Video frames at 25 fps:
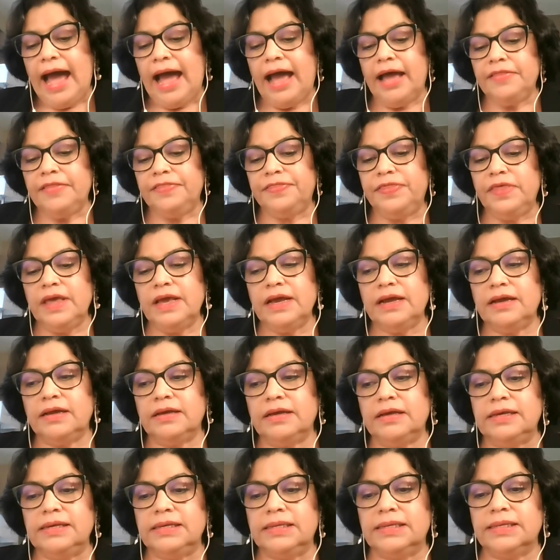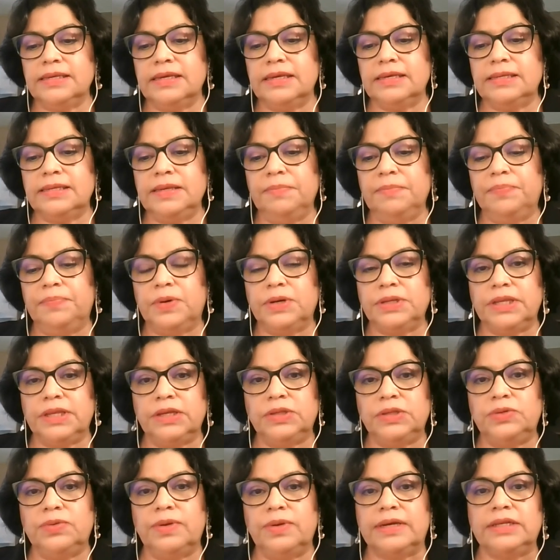I think it's
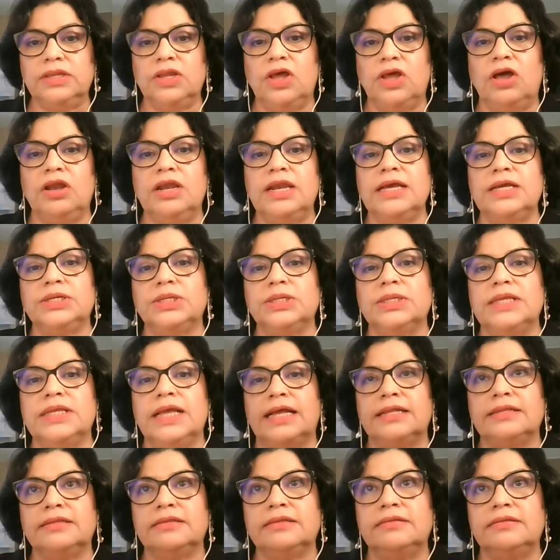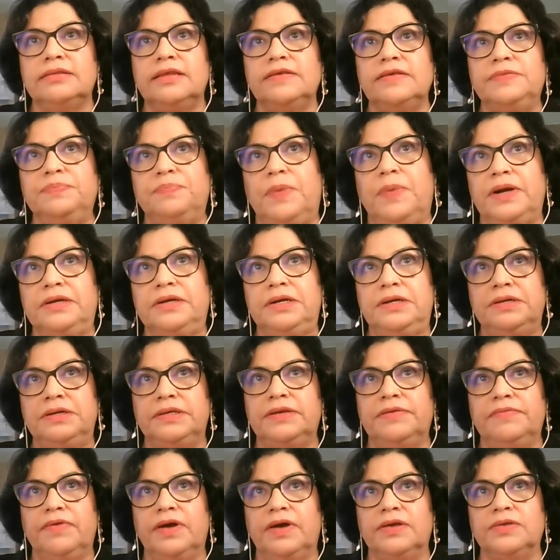important to acknowledge that this
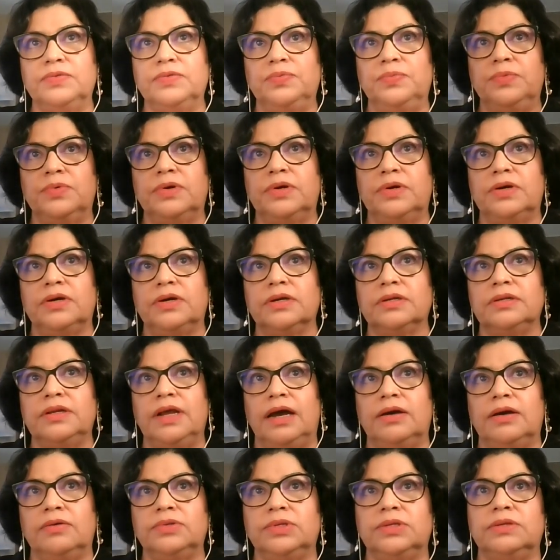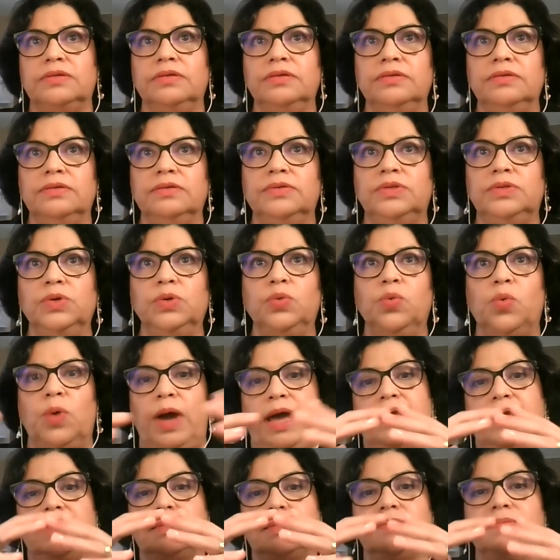partnership has worked out two
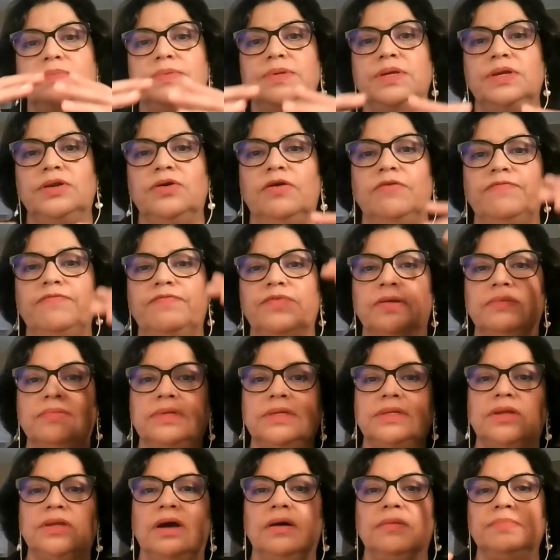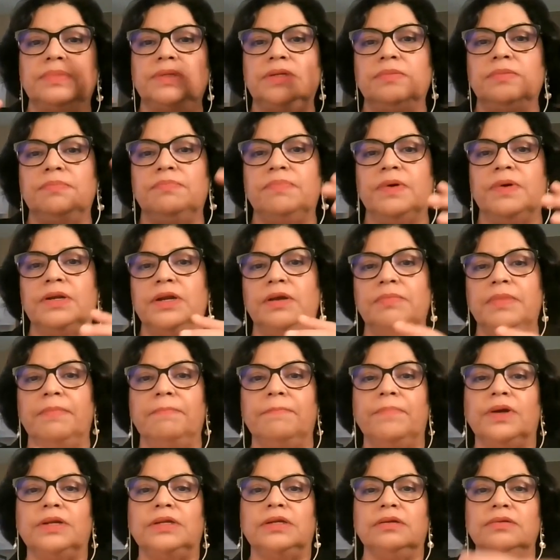ways, you know, from top to bottom
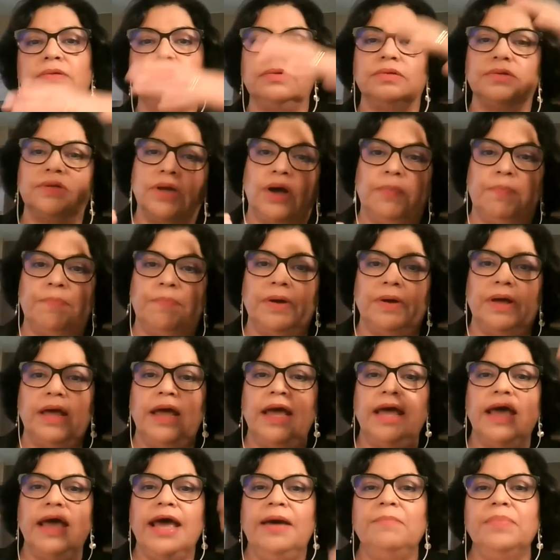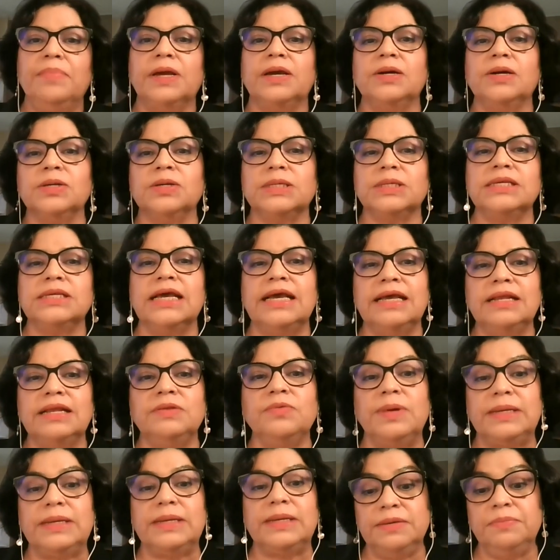and bottom to top, because it
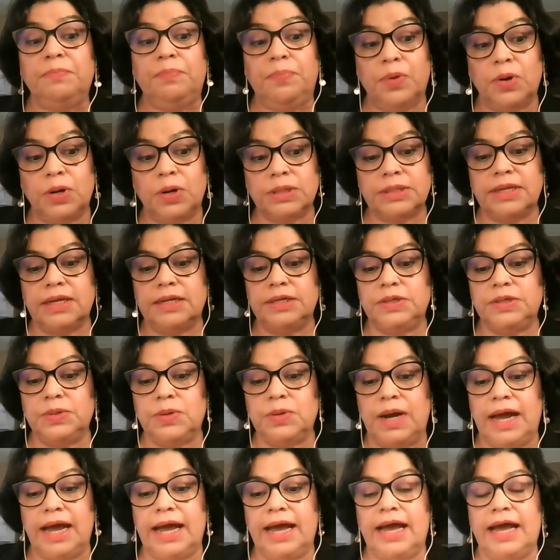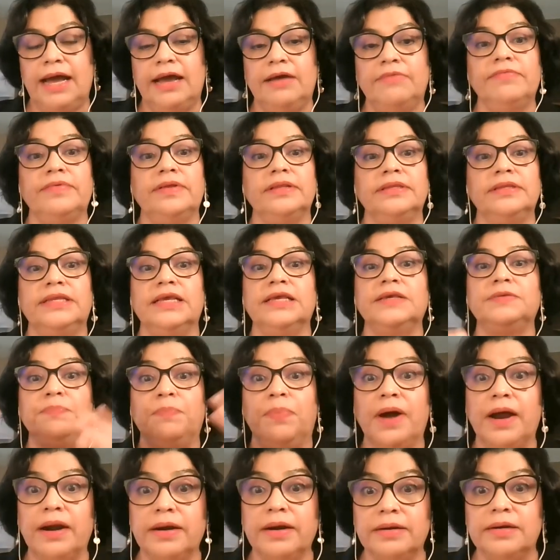was important to have these
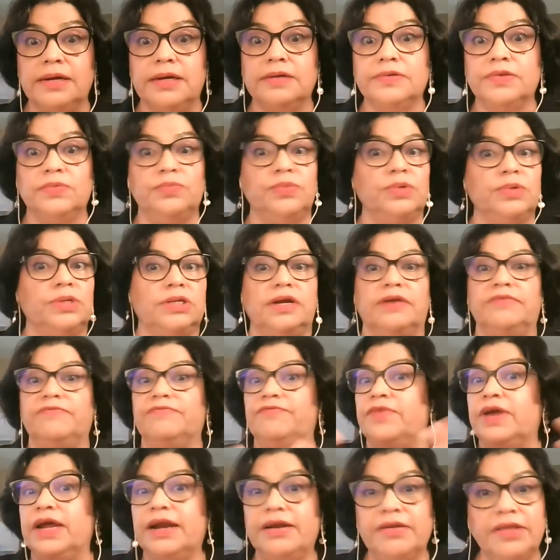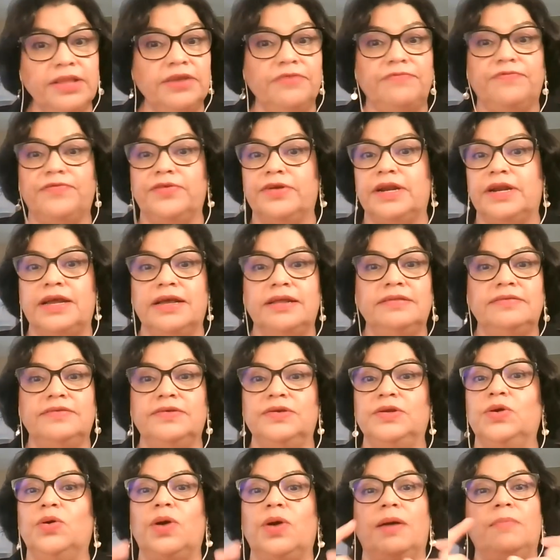partners, which are very different,
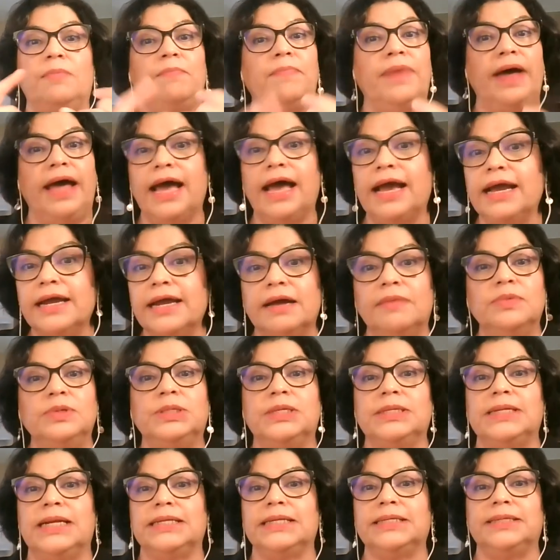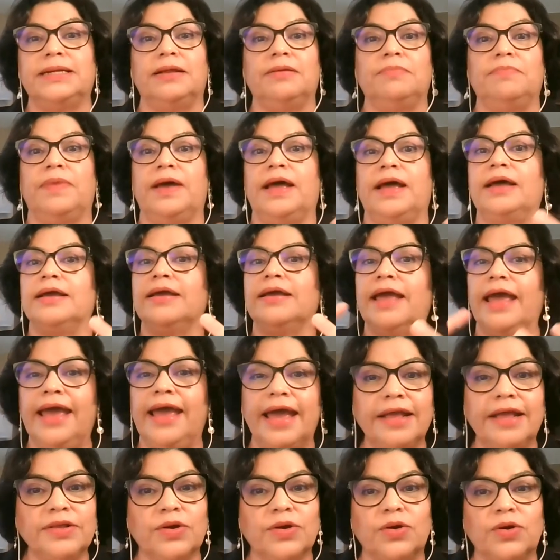you know, a bank, a multilateral bank,
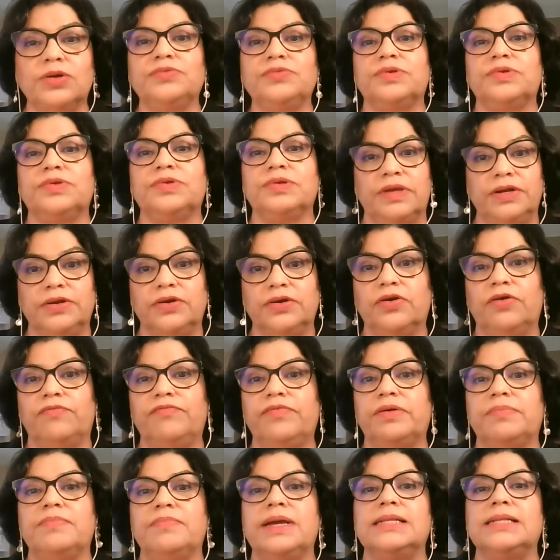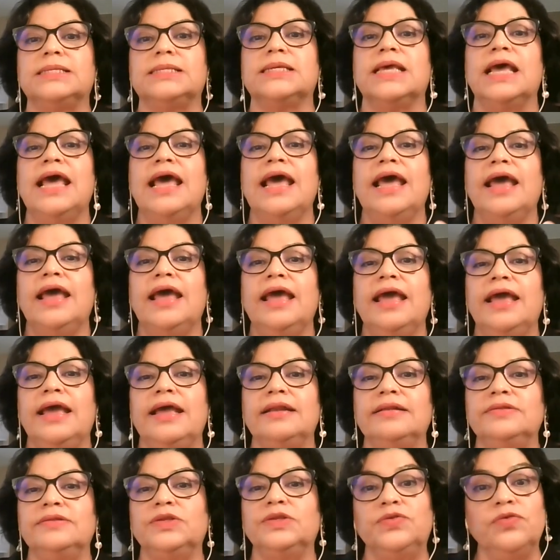8 countries and governments,
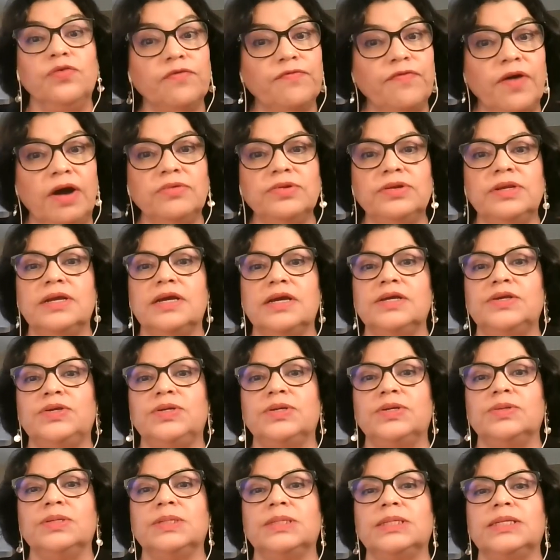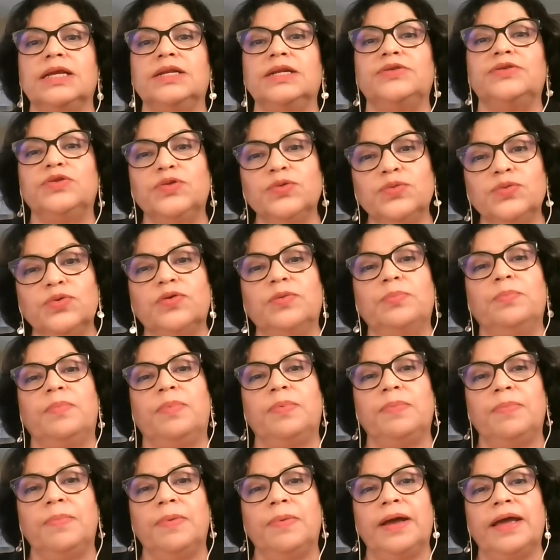and 2 foundations and
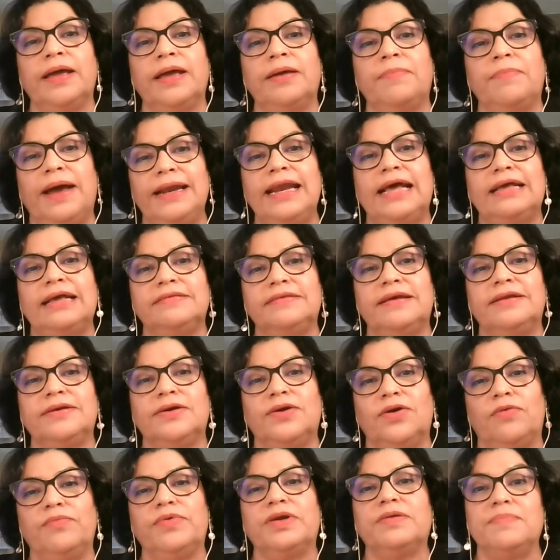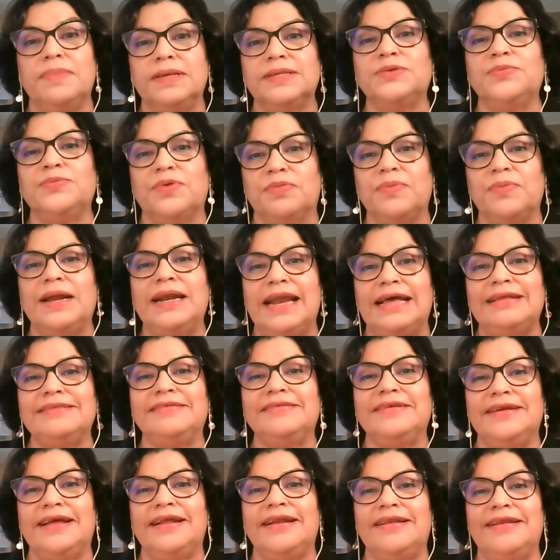2 bilateral governments with
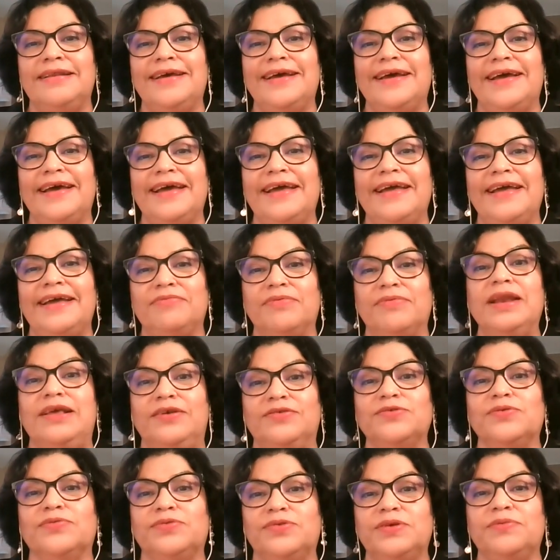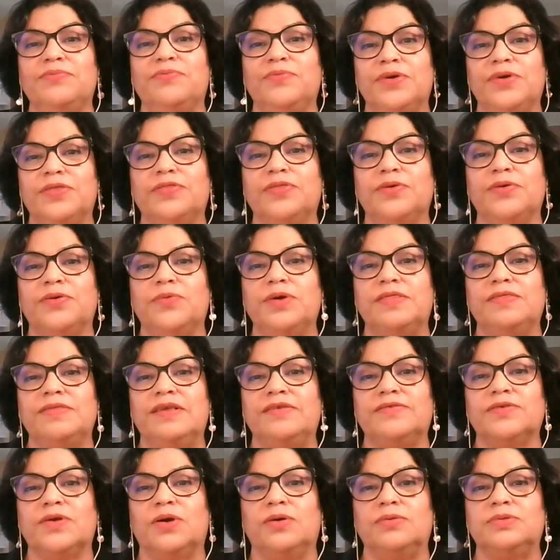bilateral relationship with
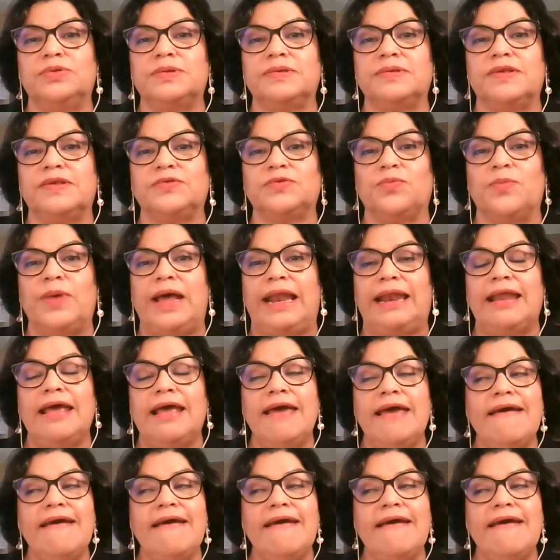these countries as well.